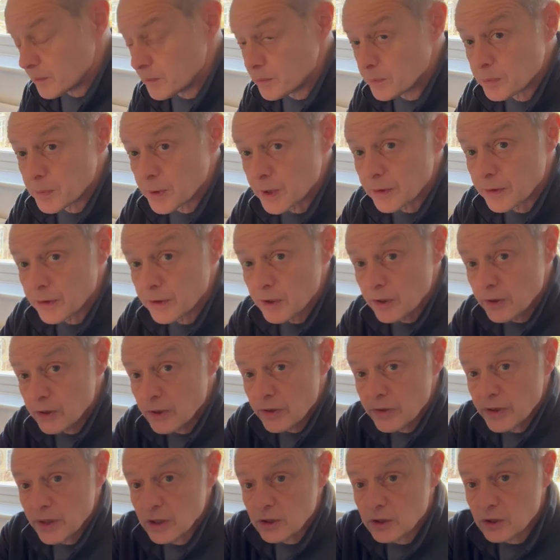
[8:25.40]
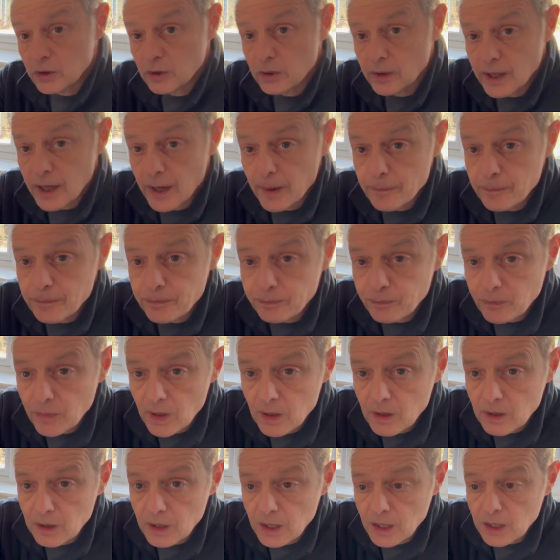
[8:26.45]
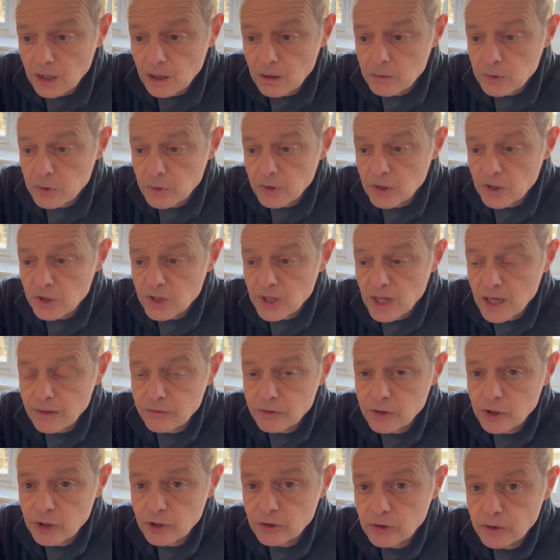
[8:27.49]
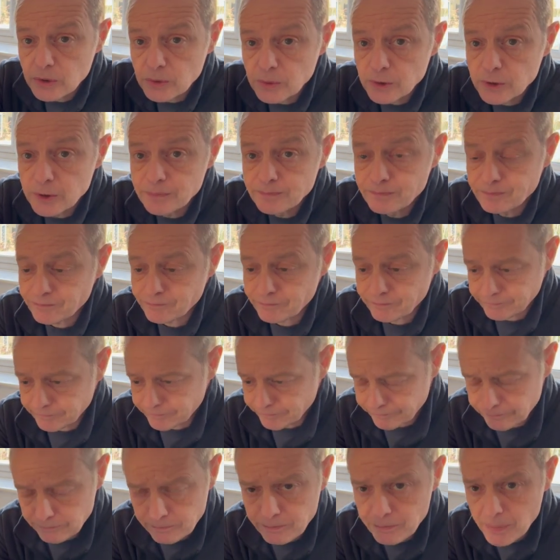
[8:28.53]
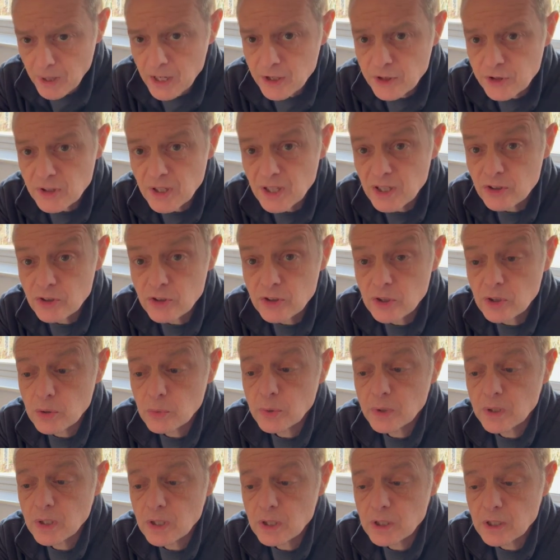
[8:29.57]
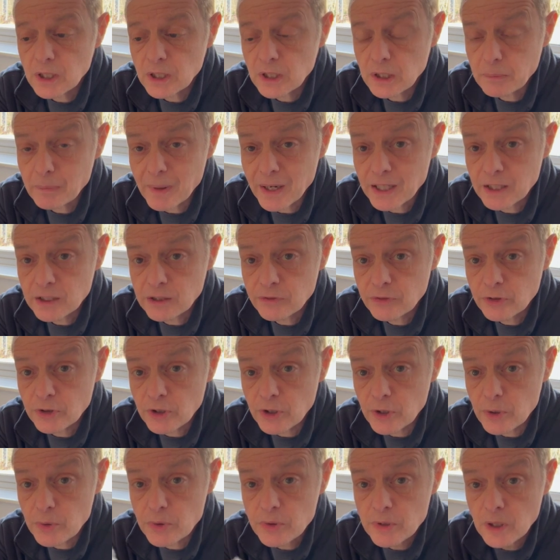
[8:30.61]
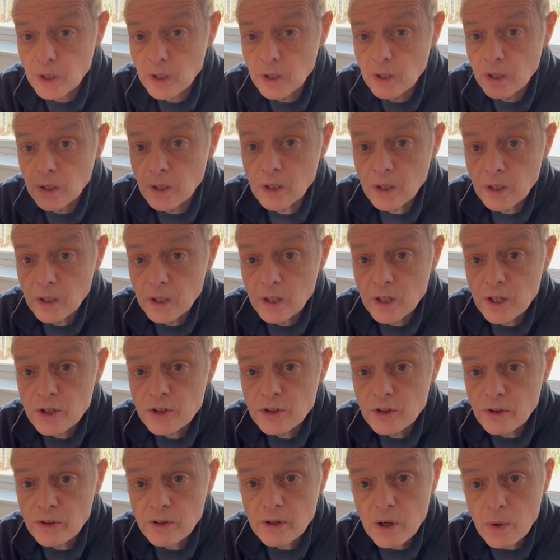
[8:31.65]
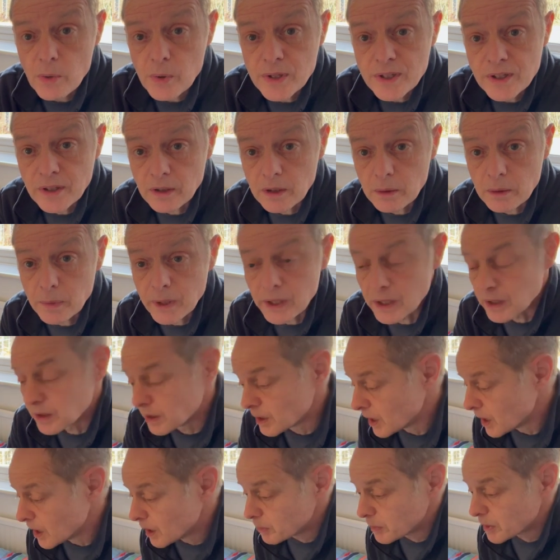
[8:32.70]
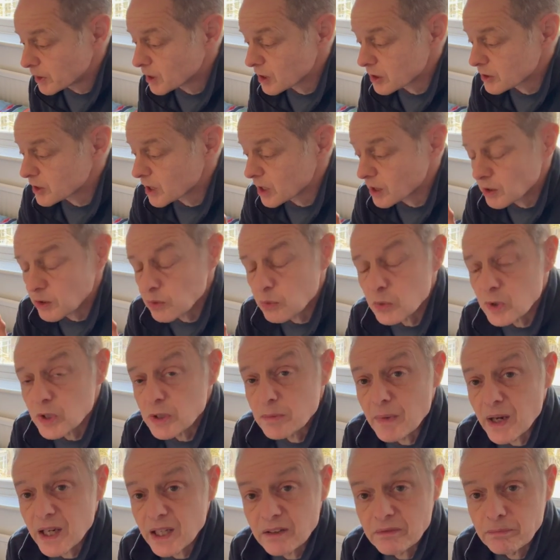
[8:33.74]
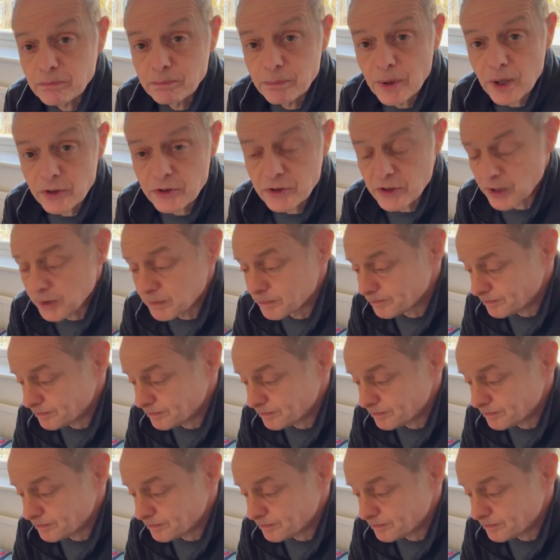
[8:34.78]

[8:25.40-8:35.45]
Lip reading: But the other thing to look at, it comes with a set of screws. Best things to do with this little packet of screws is to throw it in the bin, because they're always made of butter.